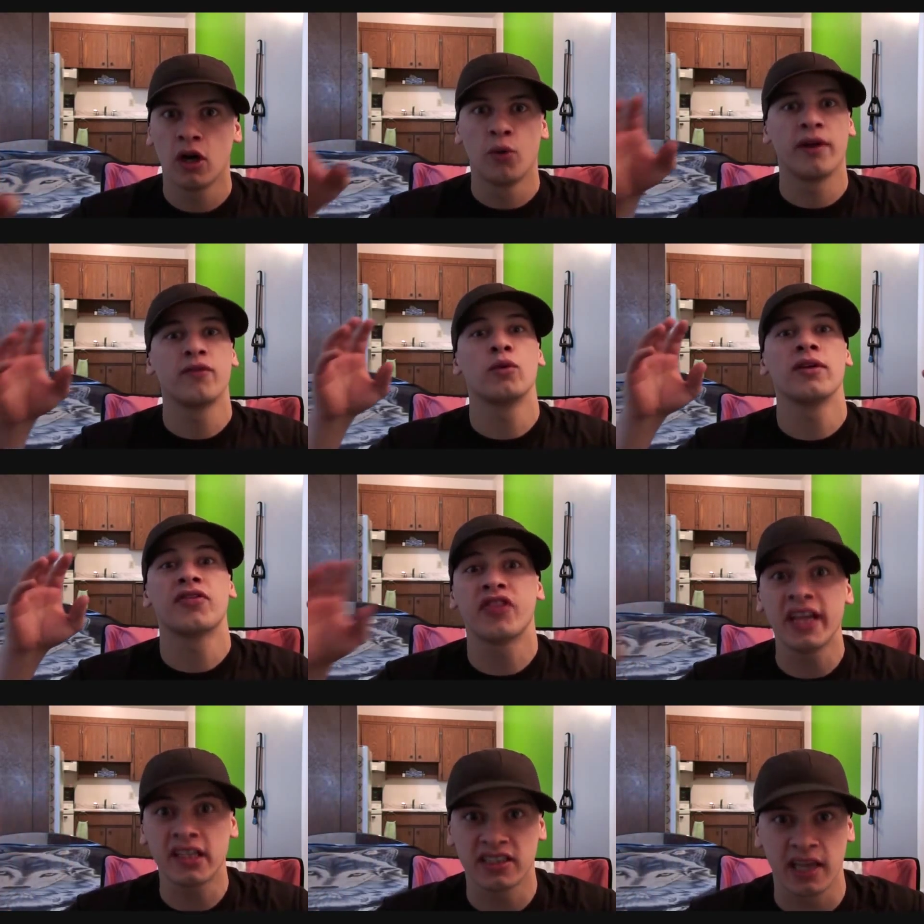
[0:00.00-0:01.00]
what everyone
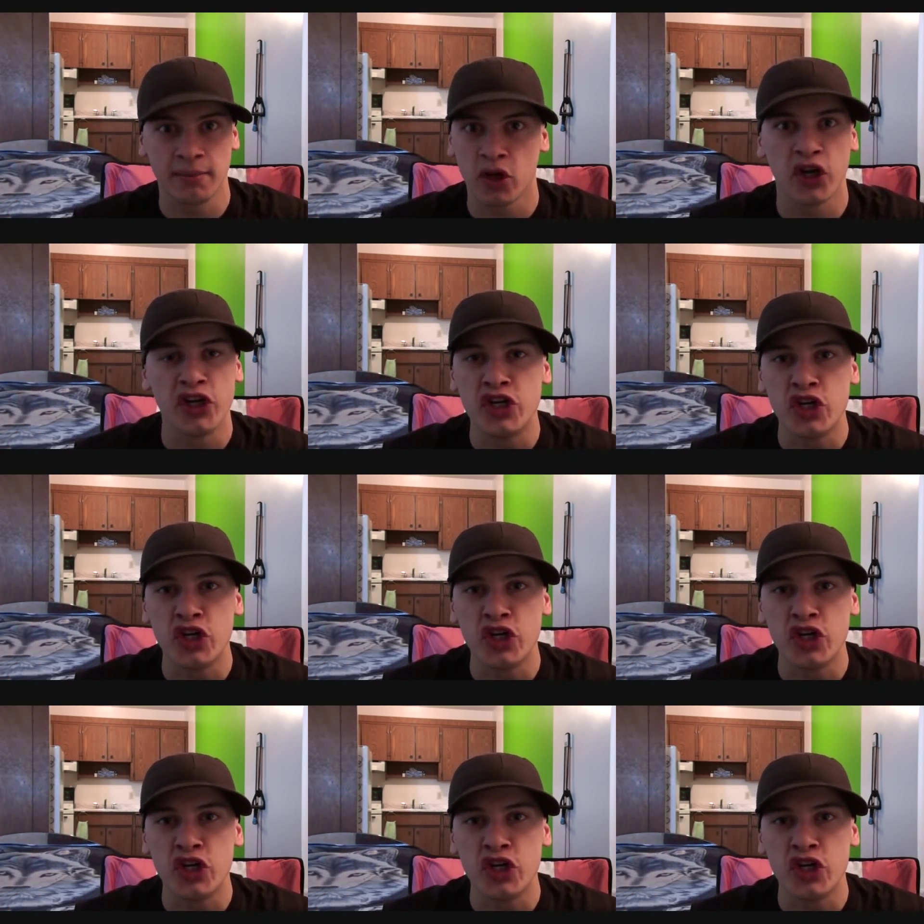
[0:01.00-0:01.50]
thinks I'm gonna